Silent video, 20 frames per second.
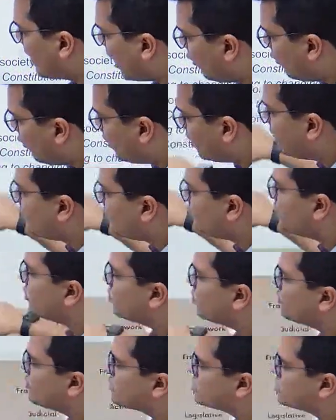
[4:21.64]
are we going to
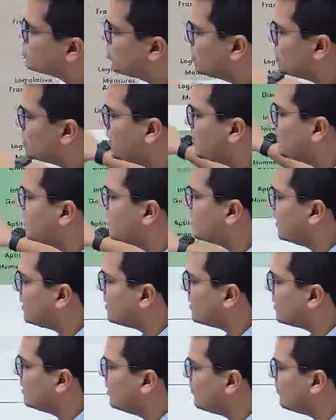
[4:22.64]
ensure that we get
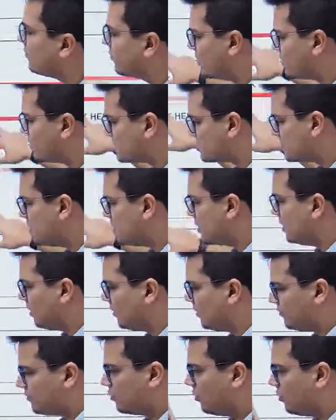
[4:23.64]
enough
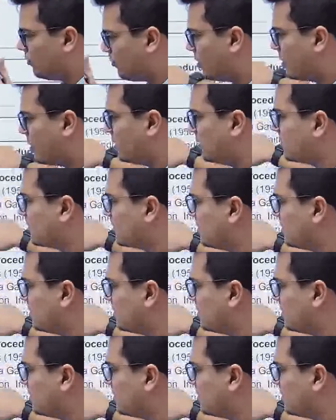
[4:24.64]
points?